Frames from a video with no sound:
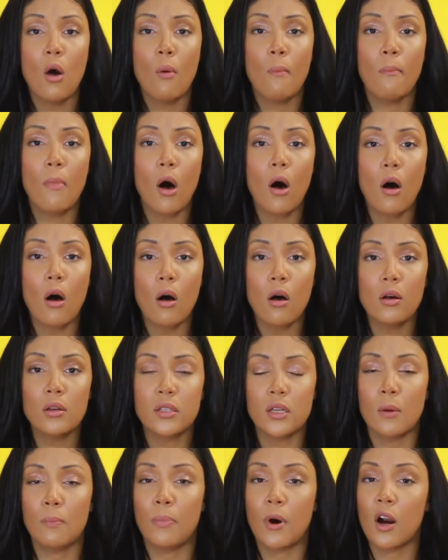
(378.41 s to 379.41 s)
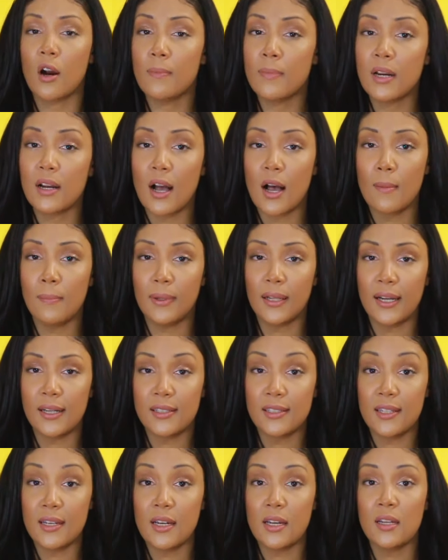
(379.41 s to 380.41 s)
malls, apartment
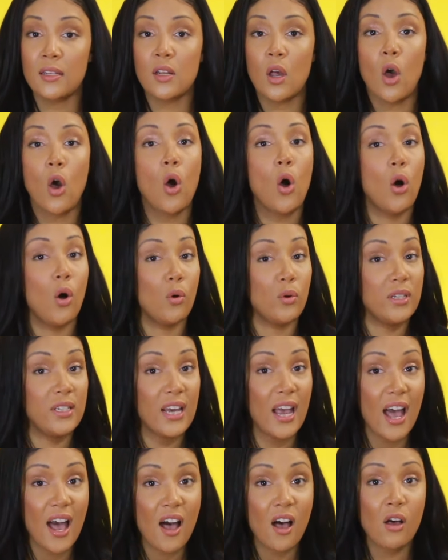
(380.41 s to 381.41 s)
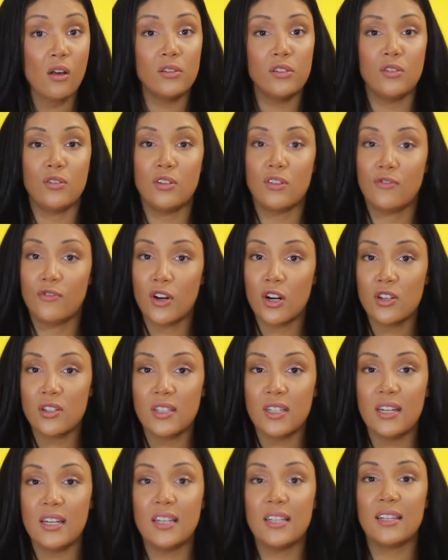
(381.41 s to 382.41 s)
complexes, hotels,
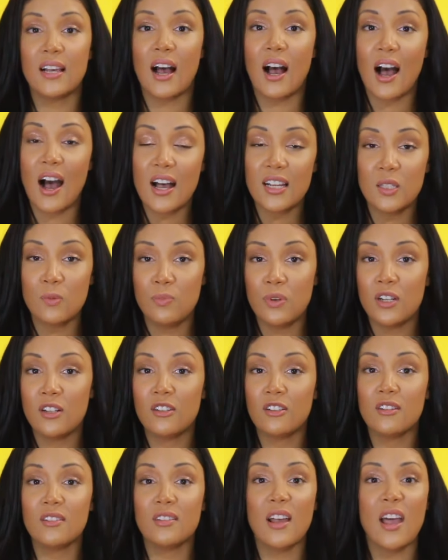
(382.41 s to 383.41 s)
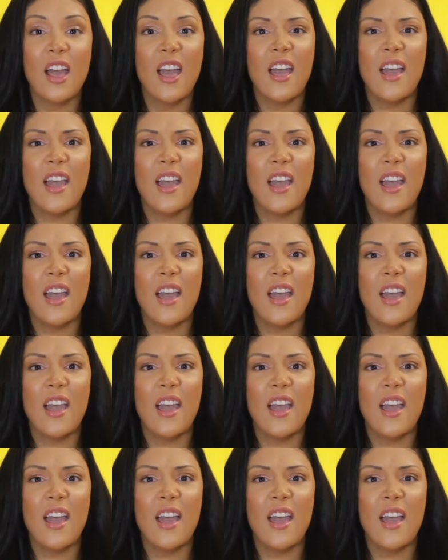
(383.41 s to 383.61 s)
universities, hospitals,